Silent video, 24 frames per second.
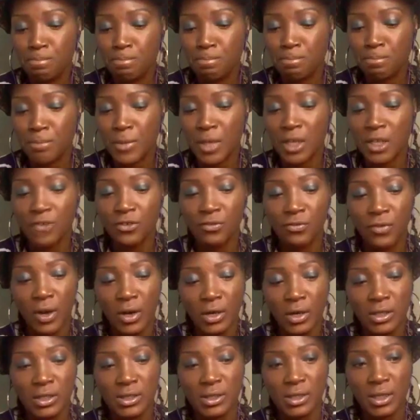as
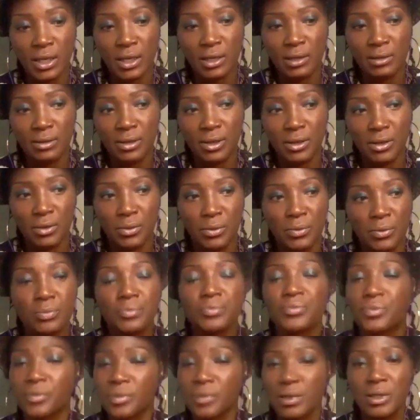far as like,
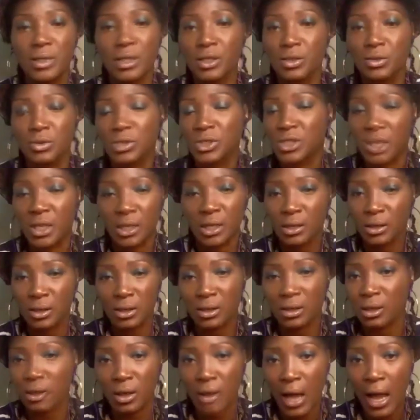like you were saying,
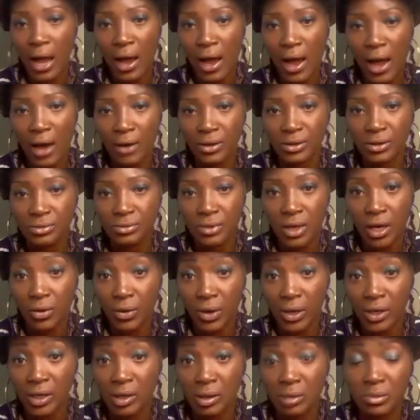how do
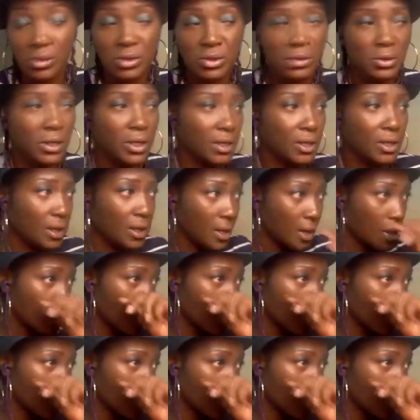I come to it?